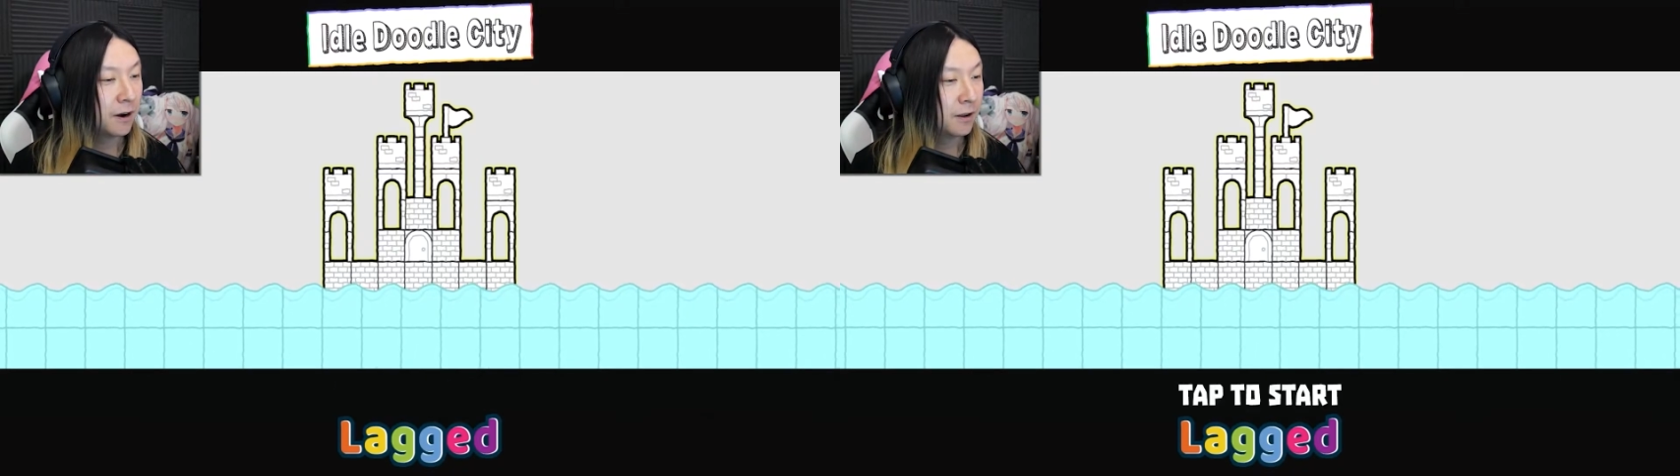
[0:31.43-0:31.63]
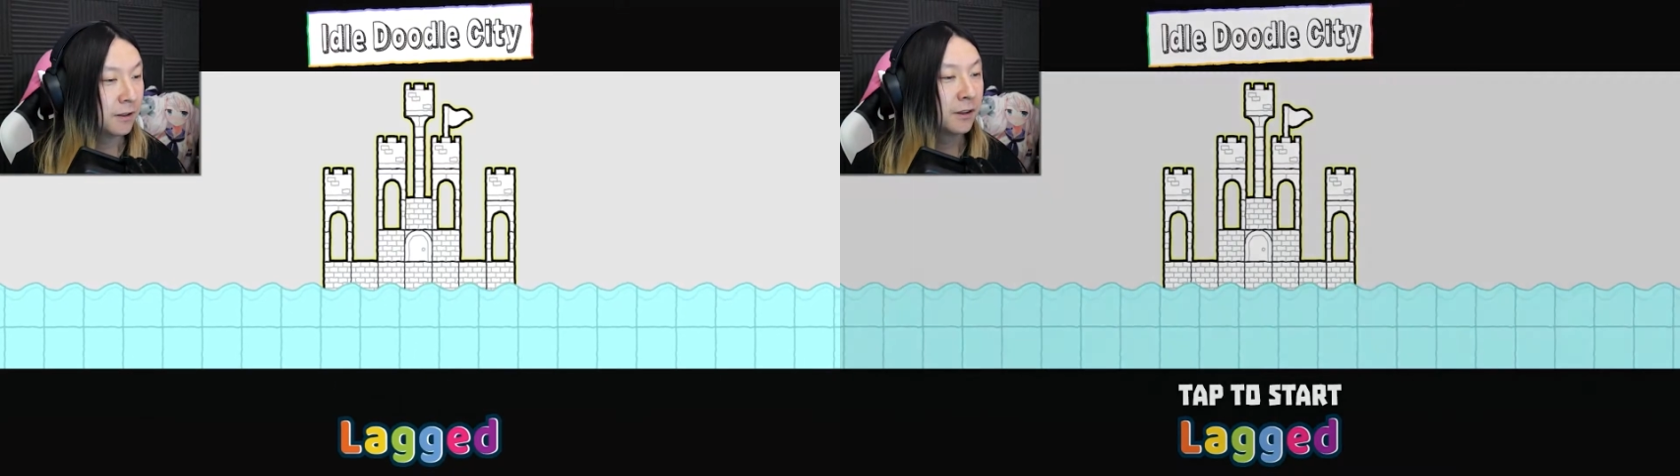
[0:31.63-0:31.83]

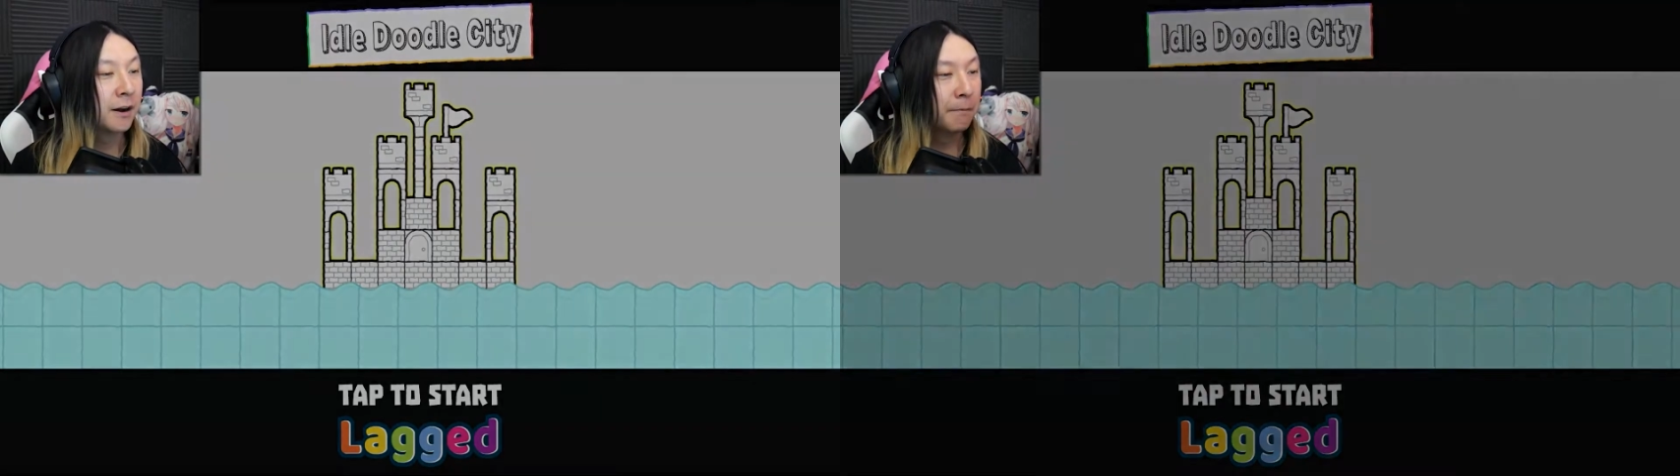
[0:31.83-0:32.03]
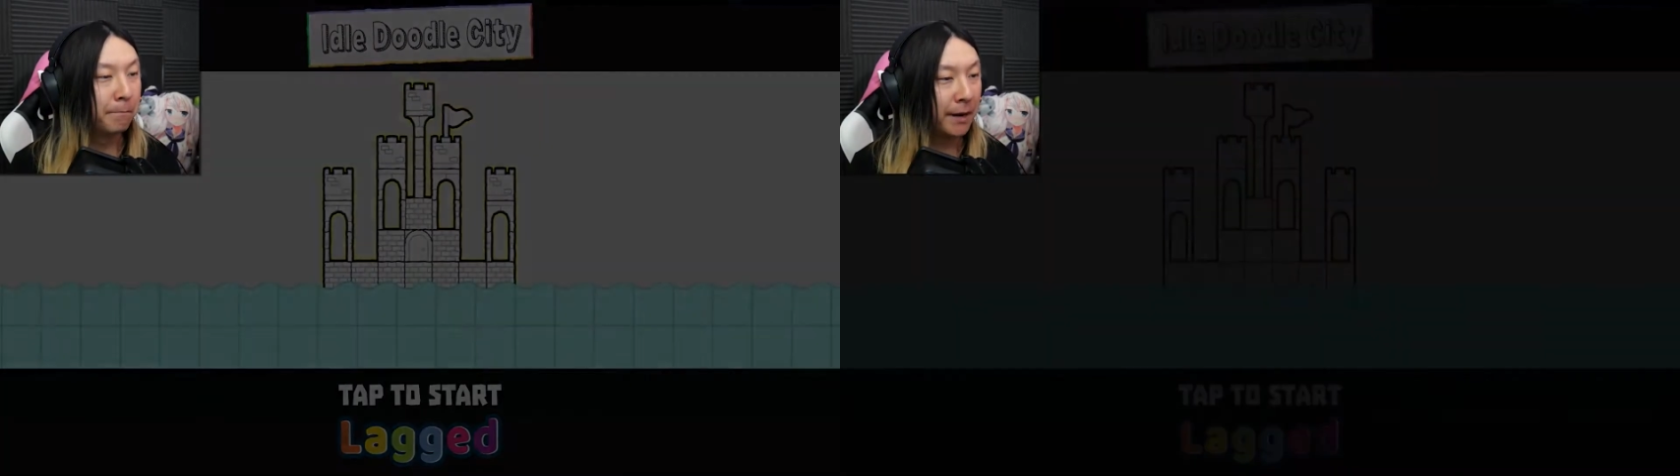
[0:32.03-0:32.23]
all
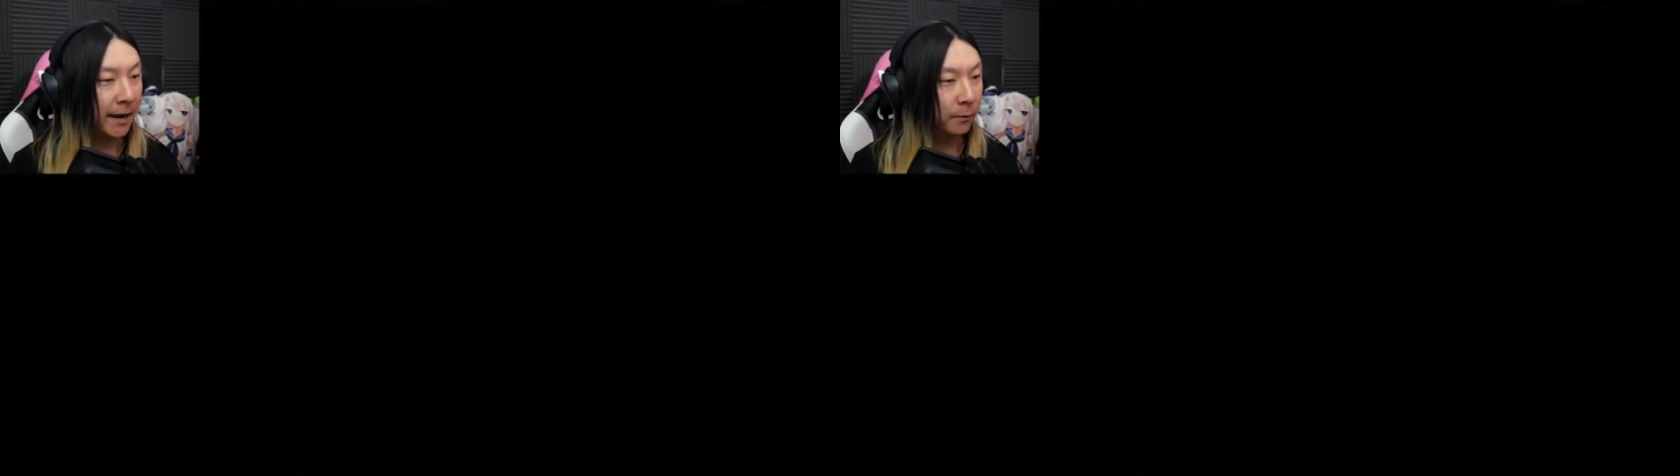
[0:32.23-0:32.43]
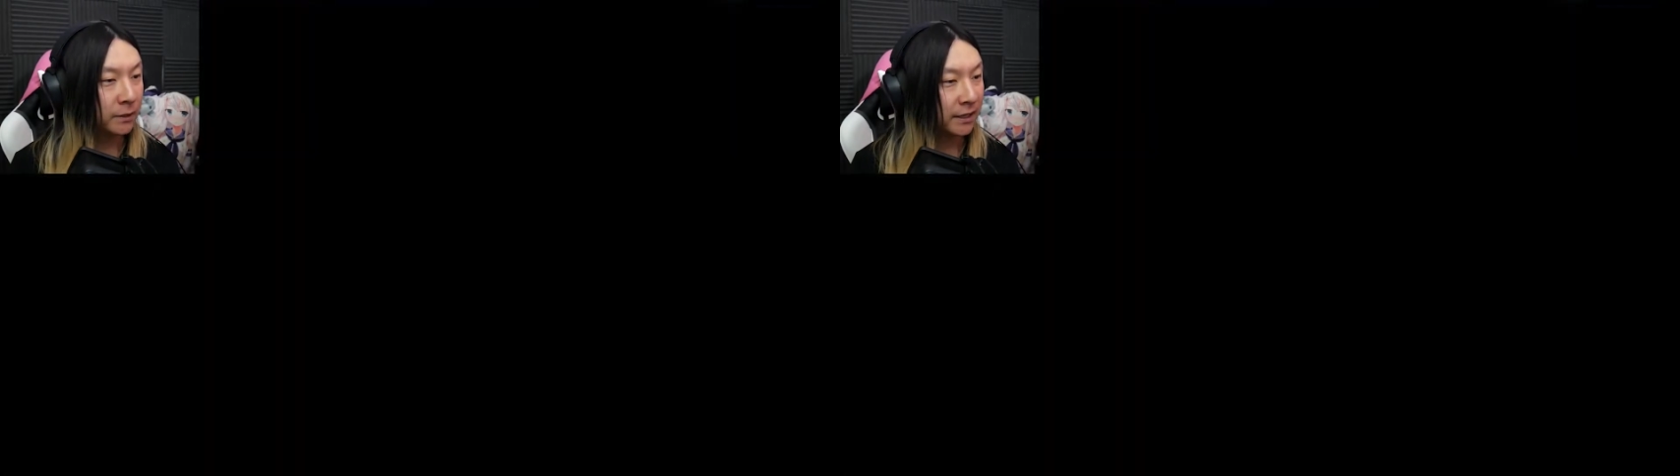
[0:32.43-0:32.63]

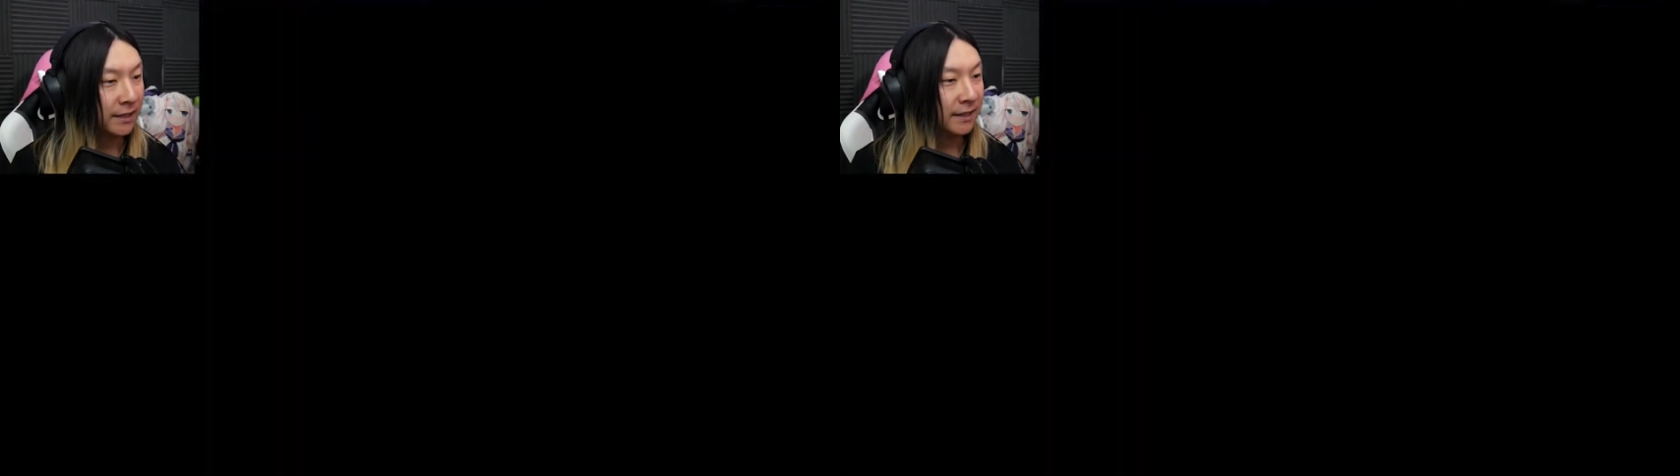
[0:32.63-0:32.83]
about.